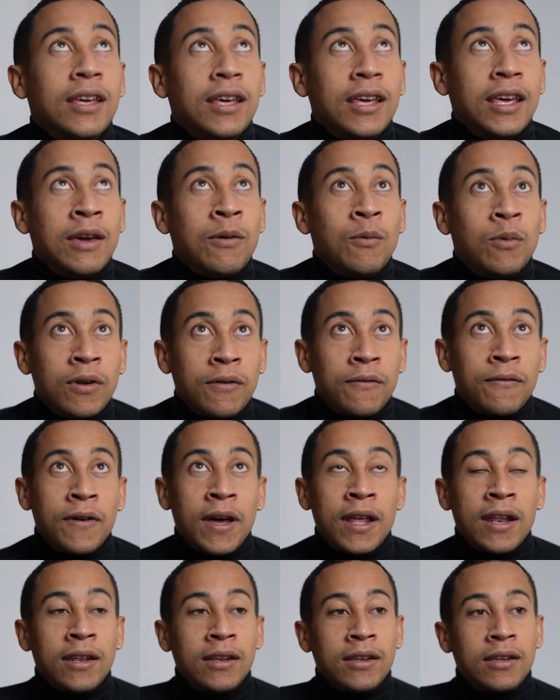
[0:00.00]
it would
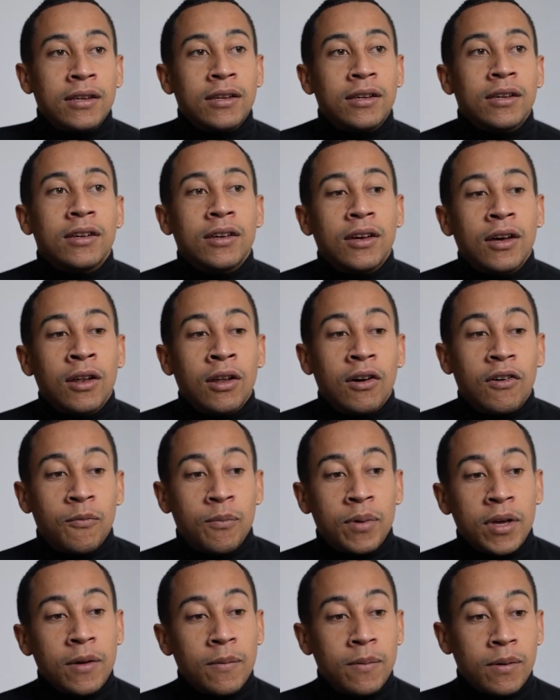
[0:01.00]
offend a lot of
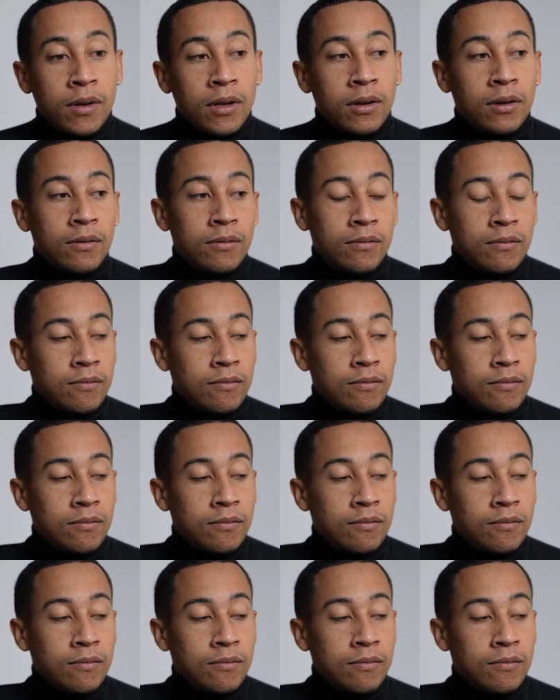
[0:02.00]
people, and